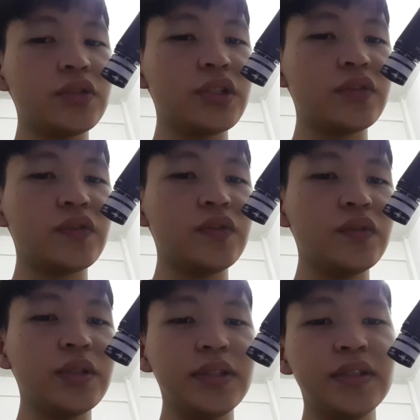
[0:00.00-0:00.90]
need to do
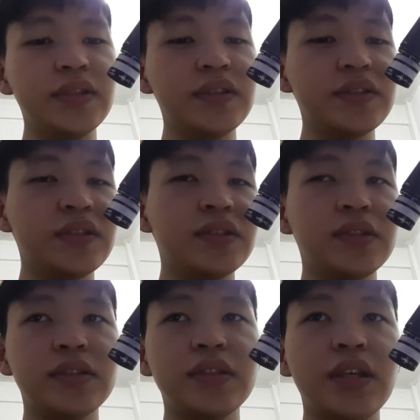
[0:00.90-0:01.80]
is
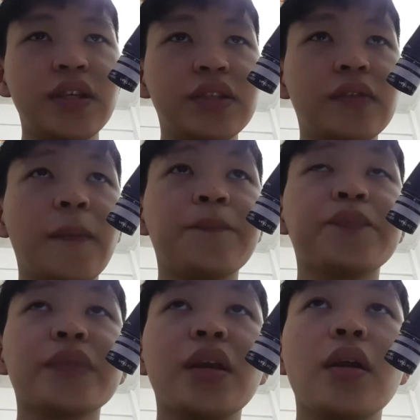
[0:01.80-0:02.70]
saying
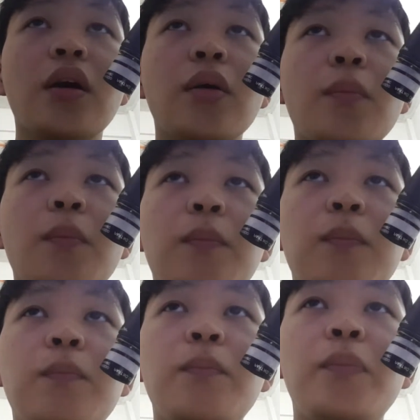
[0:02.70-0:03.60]

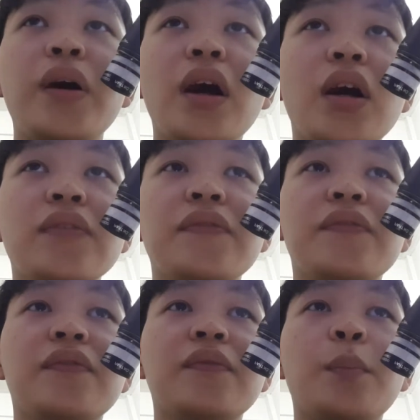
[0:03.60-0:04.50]
puff
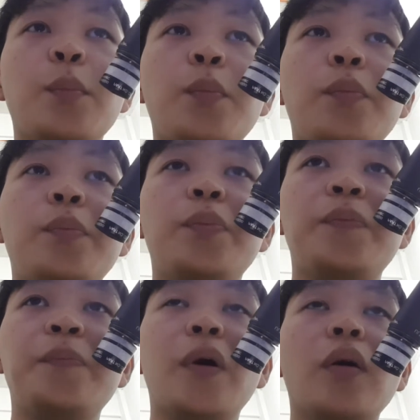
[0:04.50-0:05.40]

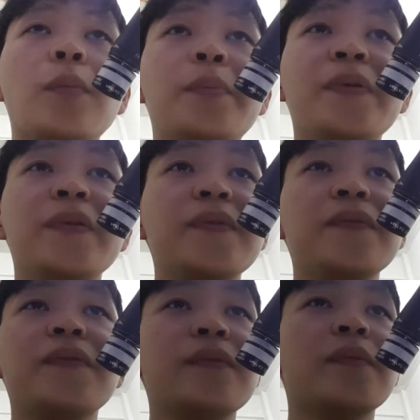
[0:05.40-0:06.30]
or
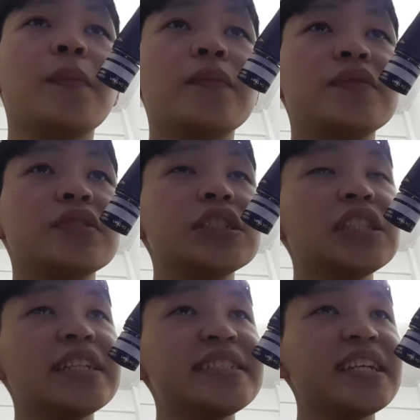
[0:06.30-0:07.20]
poof.
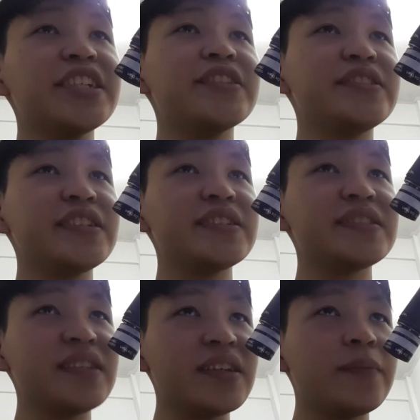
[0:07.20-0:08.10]
Let's say you just
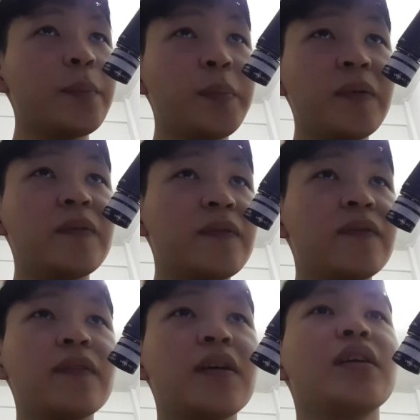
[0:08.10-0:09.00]
say poof.
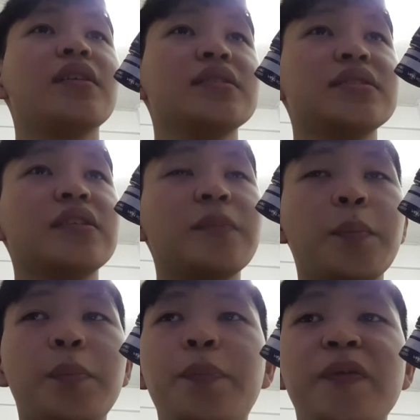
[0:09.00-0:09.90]
It's like
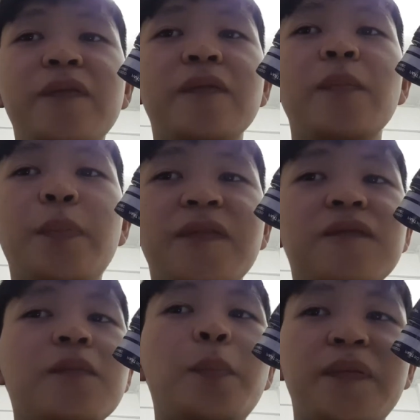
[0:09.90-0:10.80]
poof,
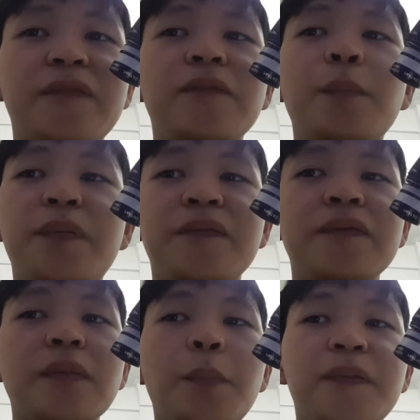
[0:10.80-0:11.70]
poof, poof, poof,
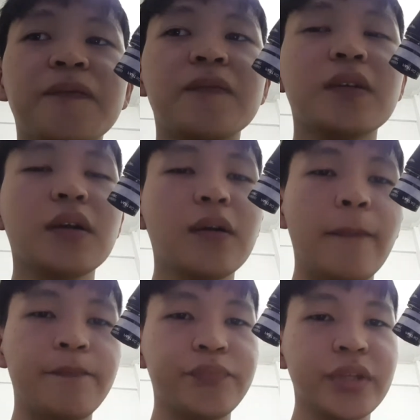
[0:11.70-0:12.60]
poof.
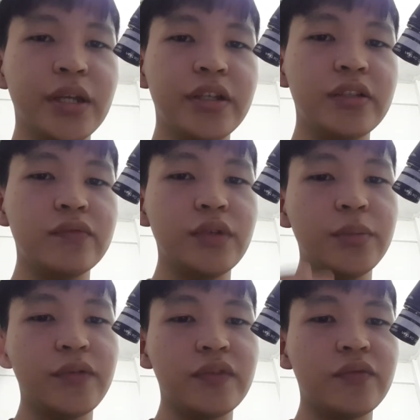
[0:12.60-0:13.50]
And then
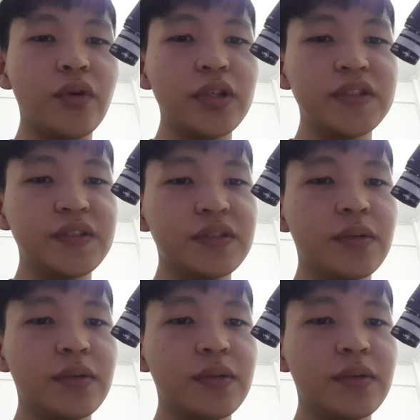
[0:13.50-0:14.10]
remove the voice.